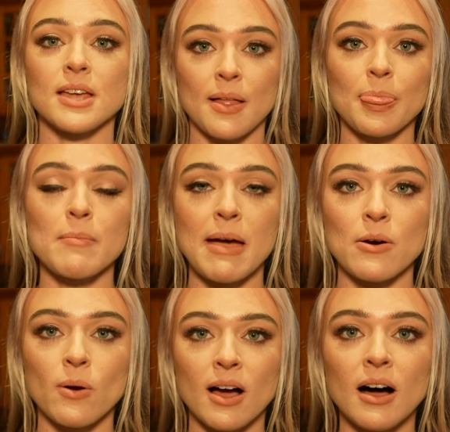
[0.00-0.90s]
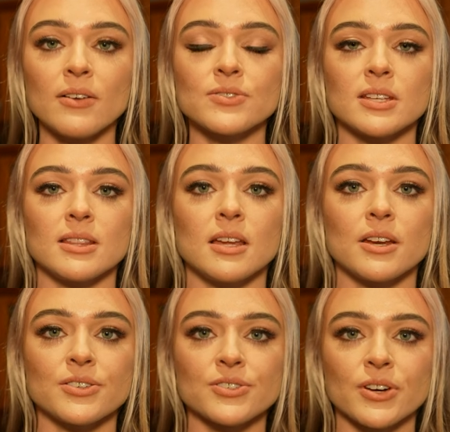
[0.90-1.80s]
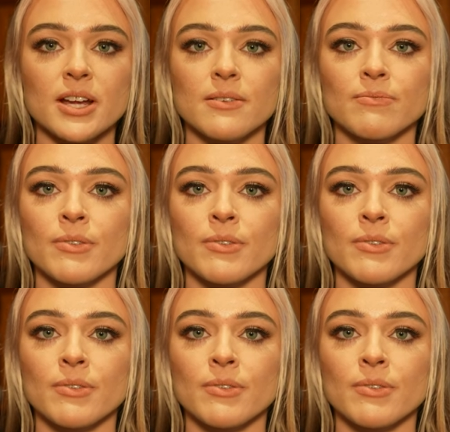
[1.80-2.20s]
and the male calves in the industry.